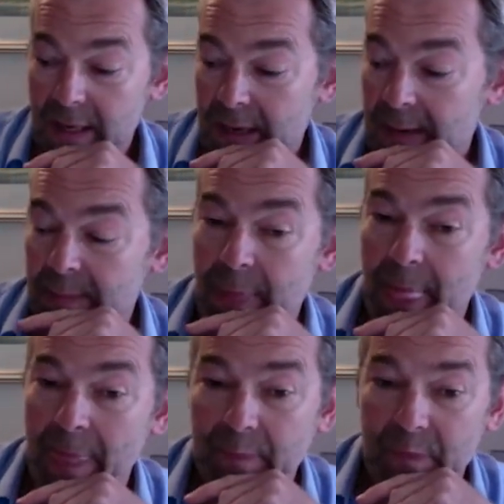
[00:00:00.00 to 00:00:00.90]

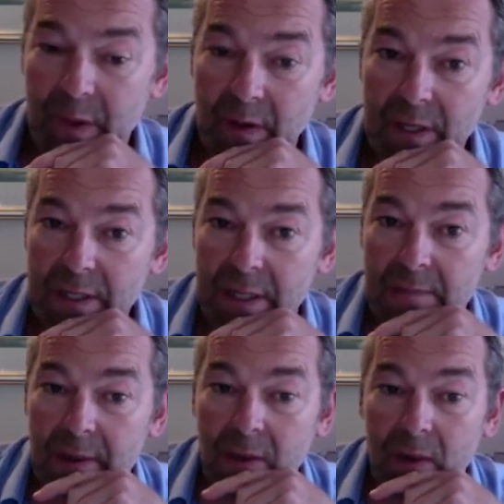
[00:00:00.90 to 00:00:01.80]
As
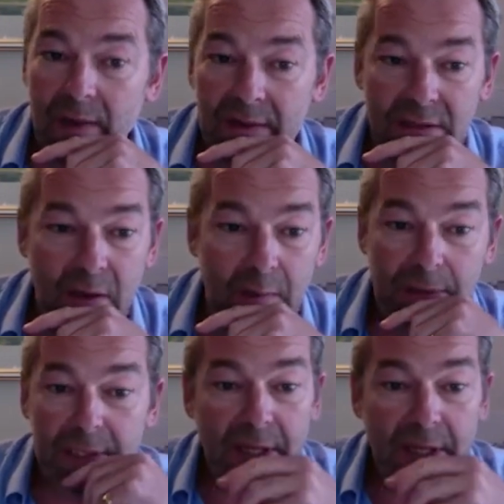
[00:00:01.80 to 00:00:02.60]
by way of example,